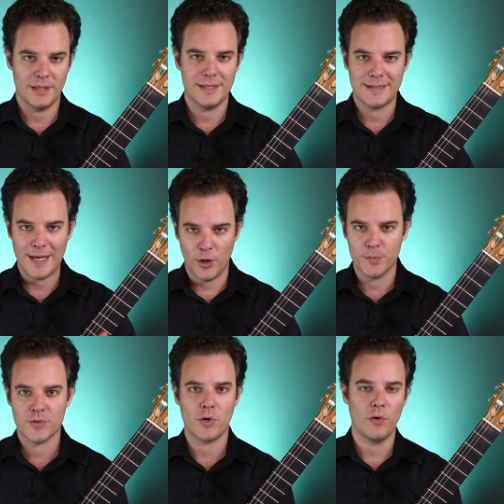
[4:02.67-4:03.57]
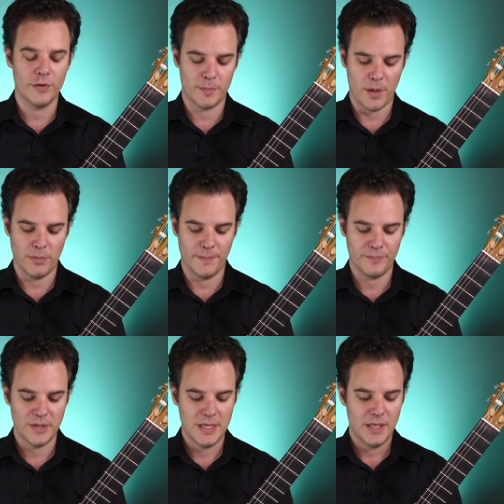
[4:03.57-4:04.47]
It doesn't help solve the
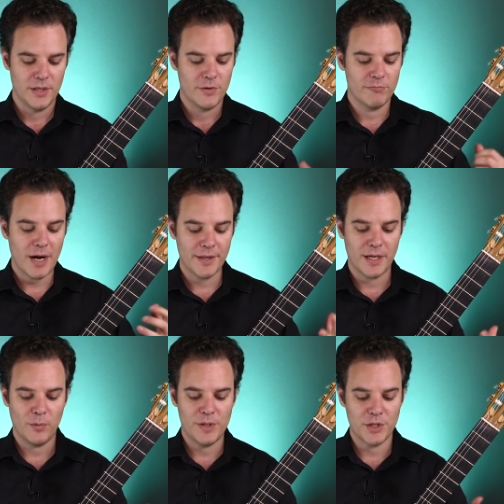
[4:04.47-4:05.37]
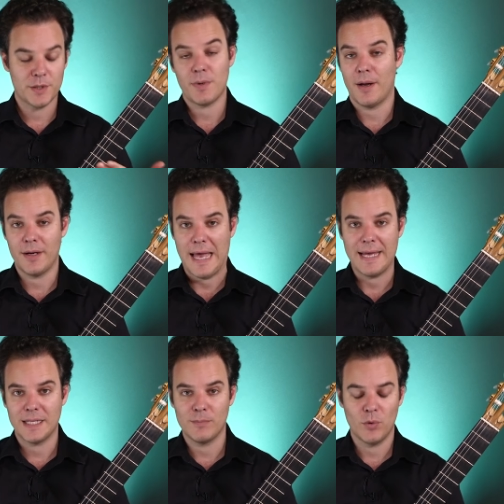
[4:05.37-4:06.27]
problem. Rather, we just are
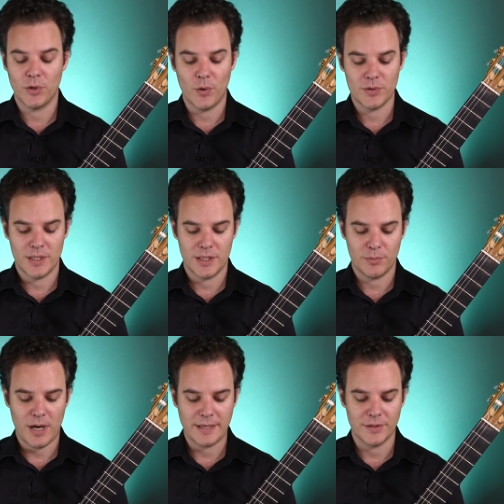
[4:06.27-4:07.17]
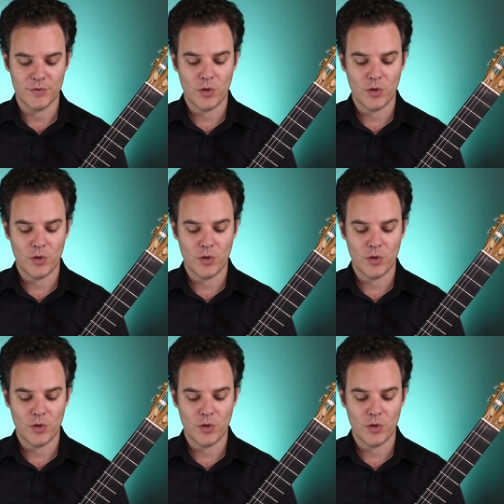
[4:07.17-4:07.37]
adding more notes into the practice.